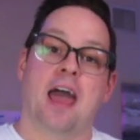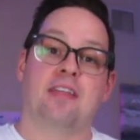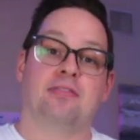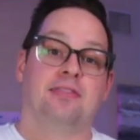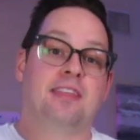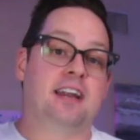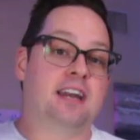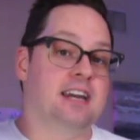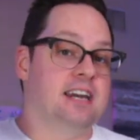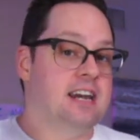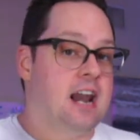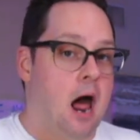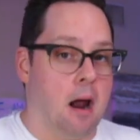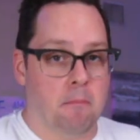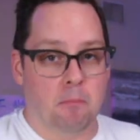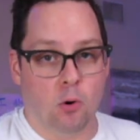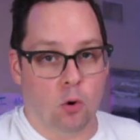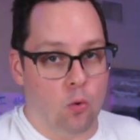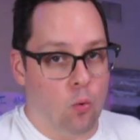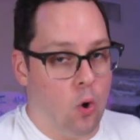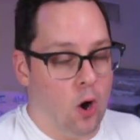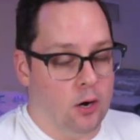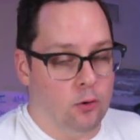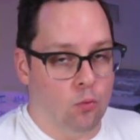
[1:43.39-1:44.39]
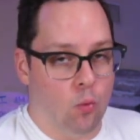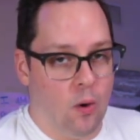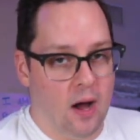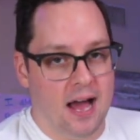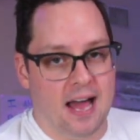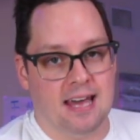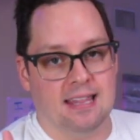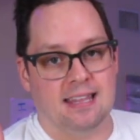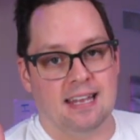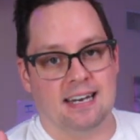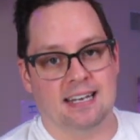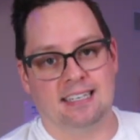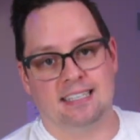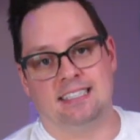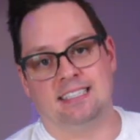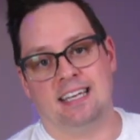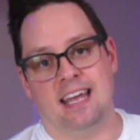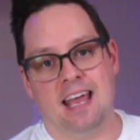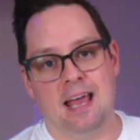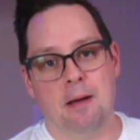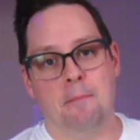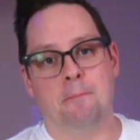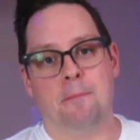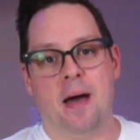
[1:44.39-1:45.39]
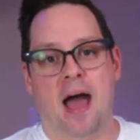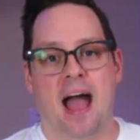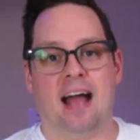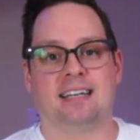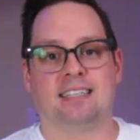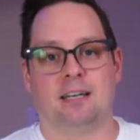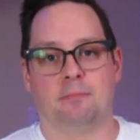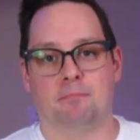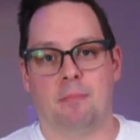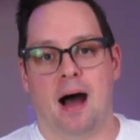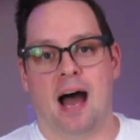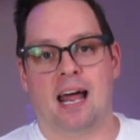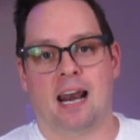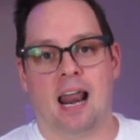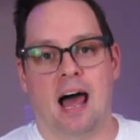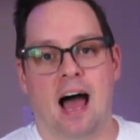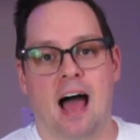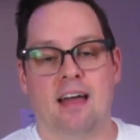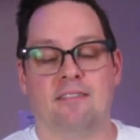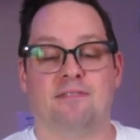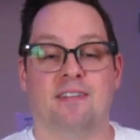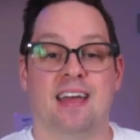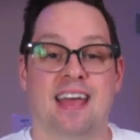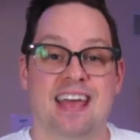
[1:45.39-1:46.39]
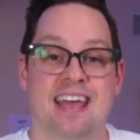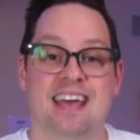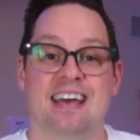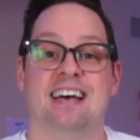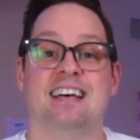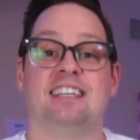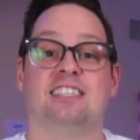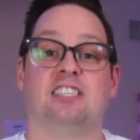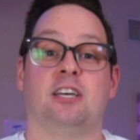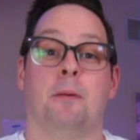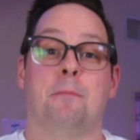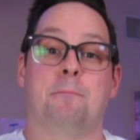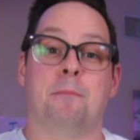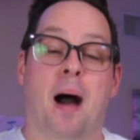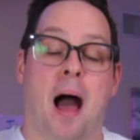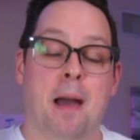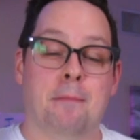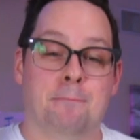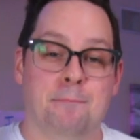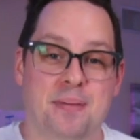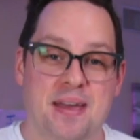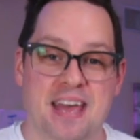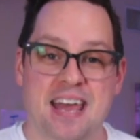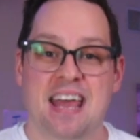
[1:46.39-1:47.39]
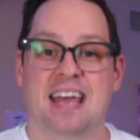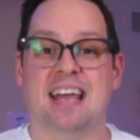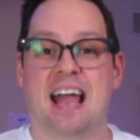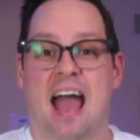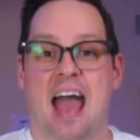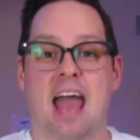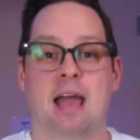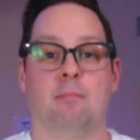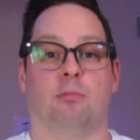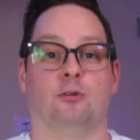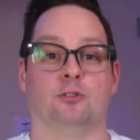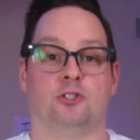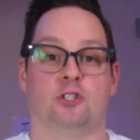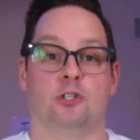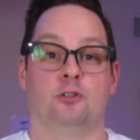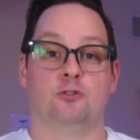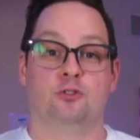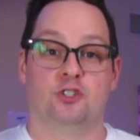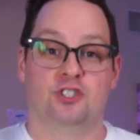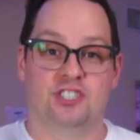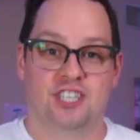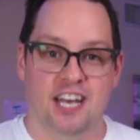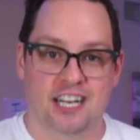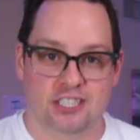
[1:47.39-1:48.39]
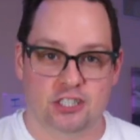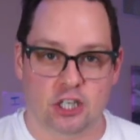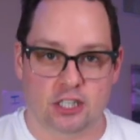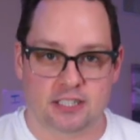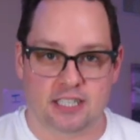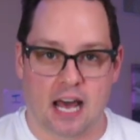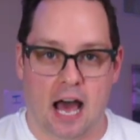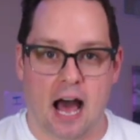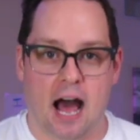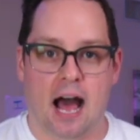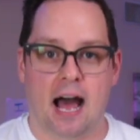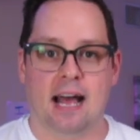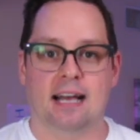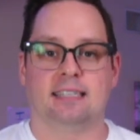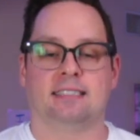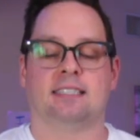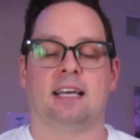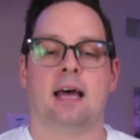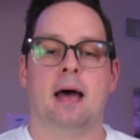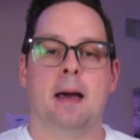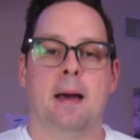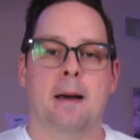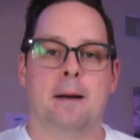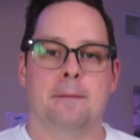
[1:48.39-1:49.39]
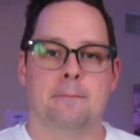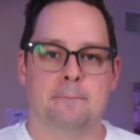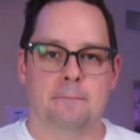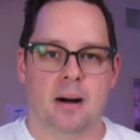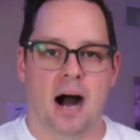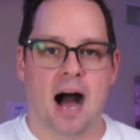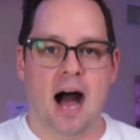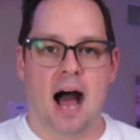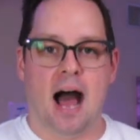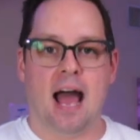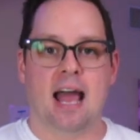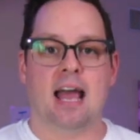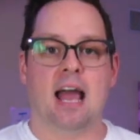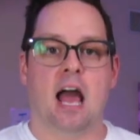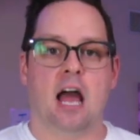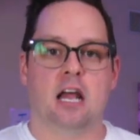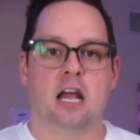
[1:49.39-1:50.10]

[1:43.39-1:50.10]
And the number one way that it has impacted my life is by being able to digitize my